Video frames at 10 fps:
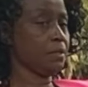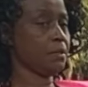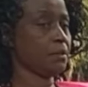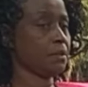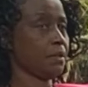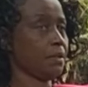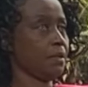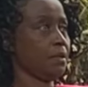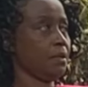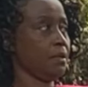it,
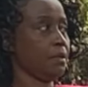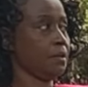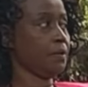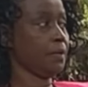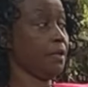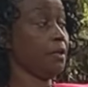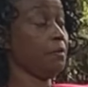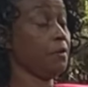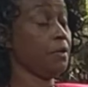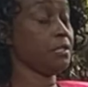and I
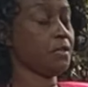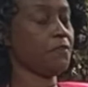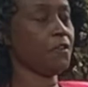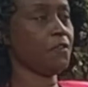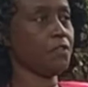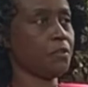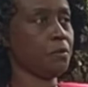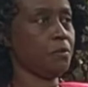had read survivor